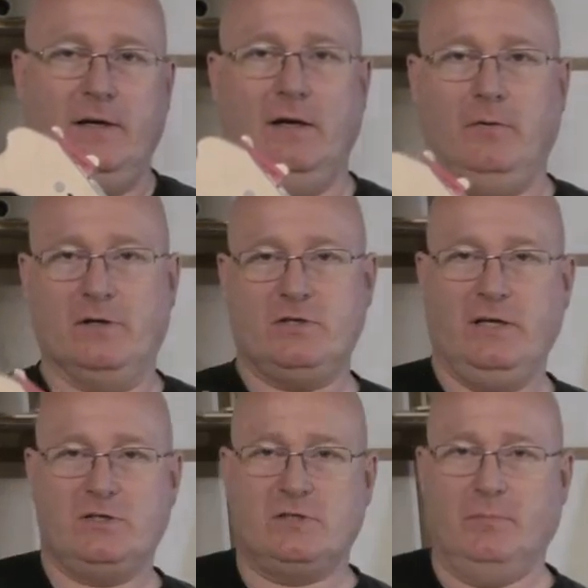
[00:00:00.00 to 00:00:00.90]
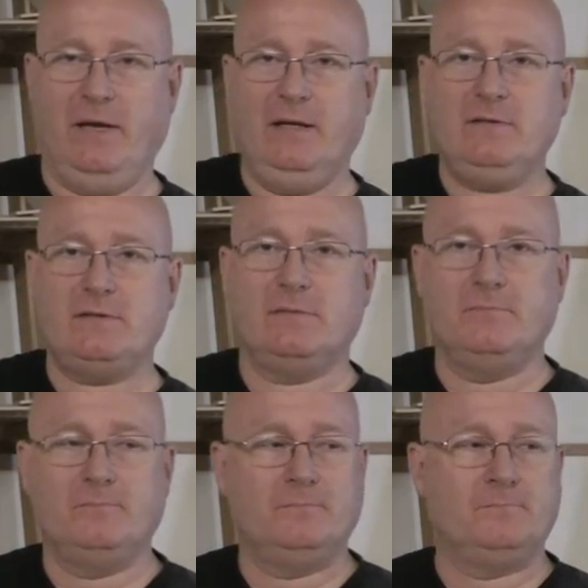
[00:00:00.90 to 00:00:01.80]
And now I change the bands
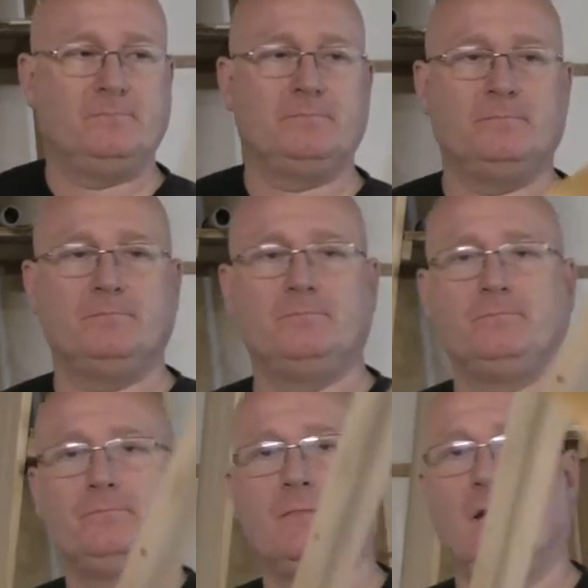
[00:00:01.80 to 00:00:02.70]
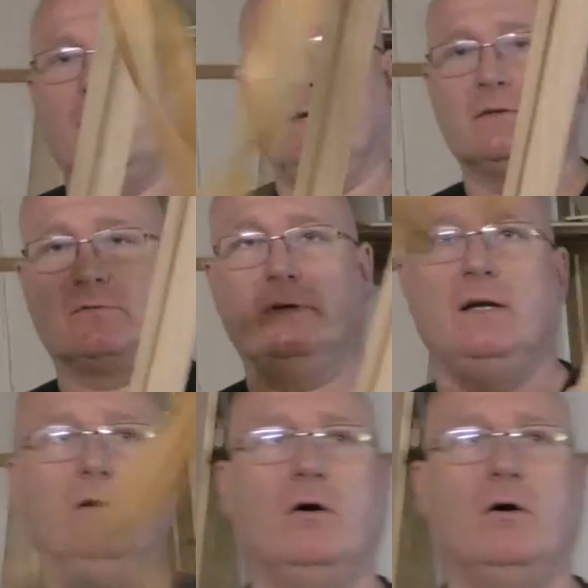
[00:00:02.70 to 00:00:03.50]
against three